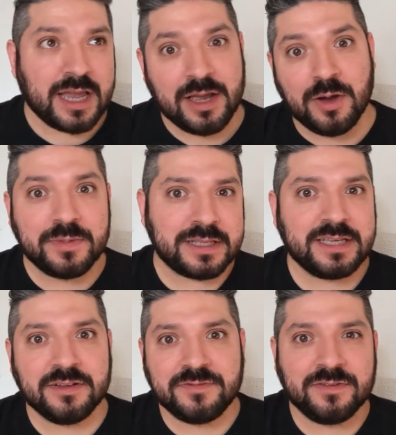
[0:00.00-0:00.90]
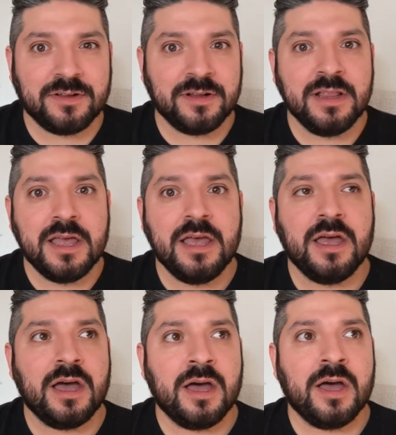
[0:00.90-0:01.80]
I hope that's helpful.
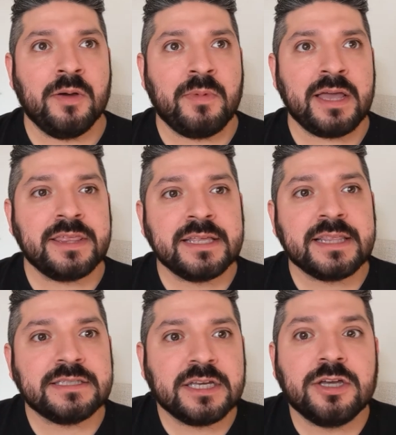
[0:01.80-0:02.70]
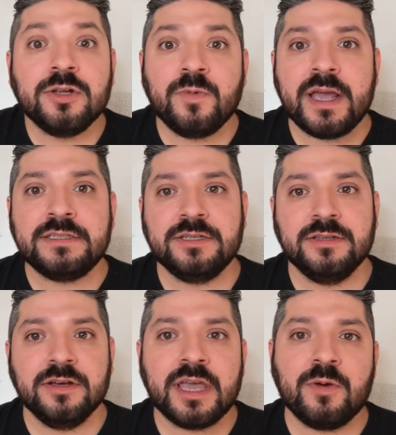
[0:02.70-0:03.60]
Um, I think that's a good way
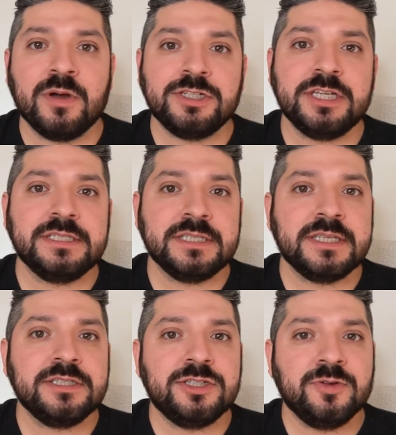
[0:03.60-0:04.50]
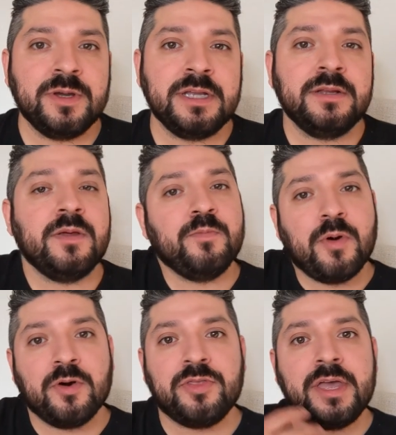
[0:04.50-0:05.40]
to look at what Jesus is doing,
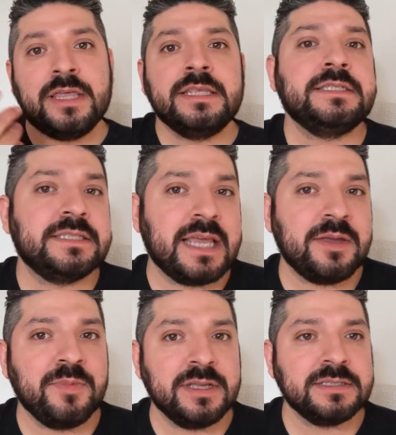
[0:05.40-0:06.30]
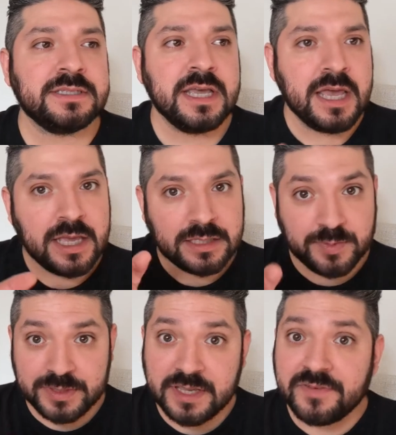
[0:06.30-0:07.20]
both in this statement
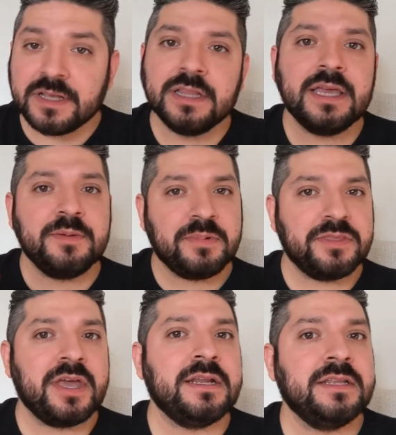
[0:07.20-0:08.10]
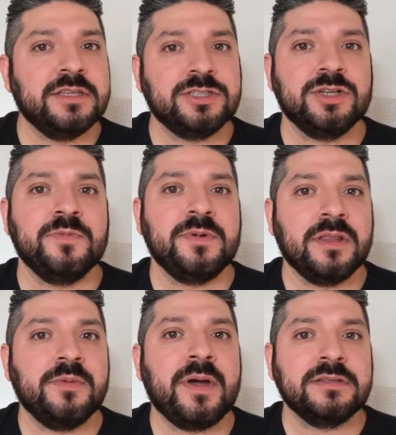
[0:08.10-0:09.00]
specifically, but then in the Sermon
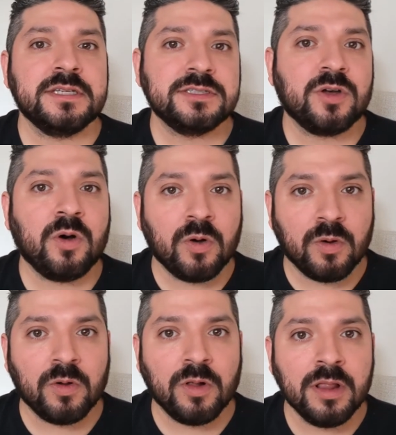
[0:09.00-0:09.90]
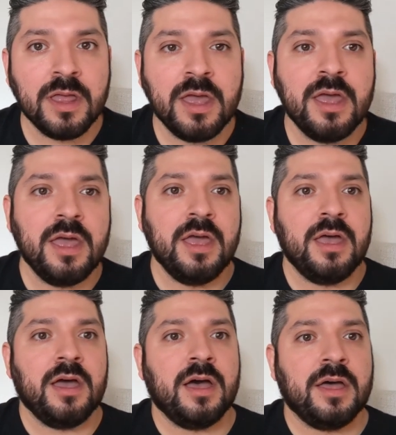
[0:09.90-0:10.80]
on the Mount as a whole.
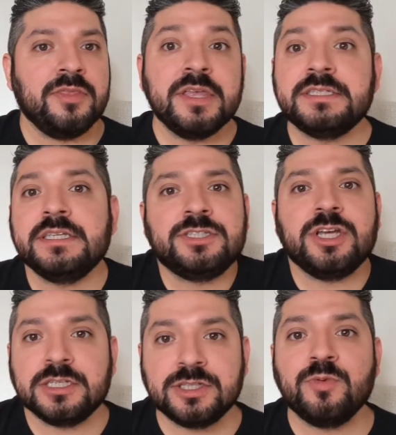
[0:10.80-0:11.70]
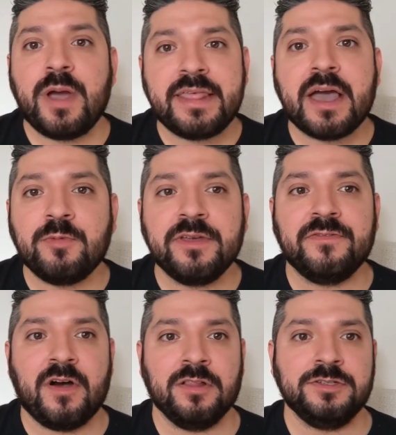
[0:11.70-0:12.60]
Uh, this is just the way that we
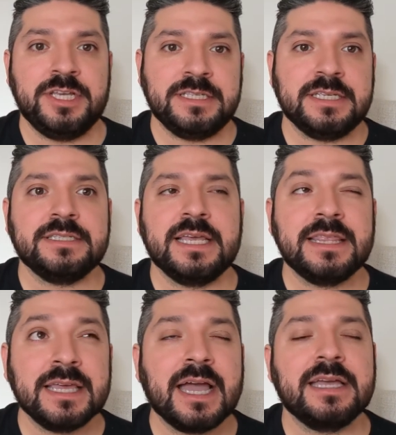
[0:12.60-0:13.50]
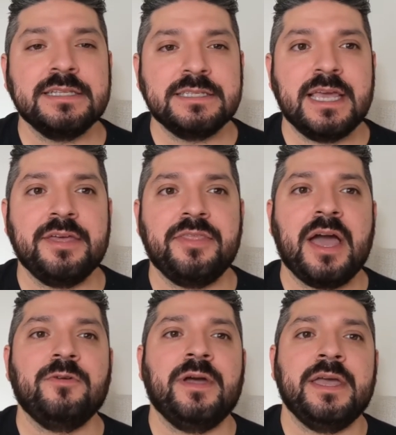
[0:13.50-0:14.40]
follow Jesus. I think I could say it
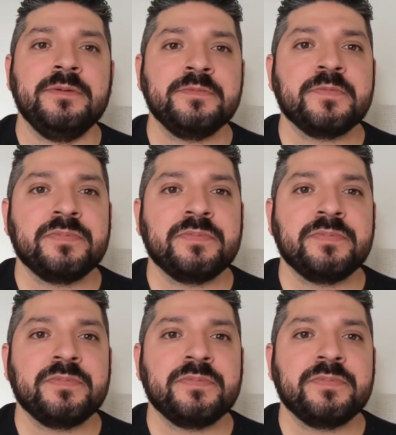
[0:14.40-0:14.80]
that way.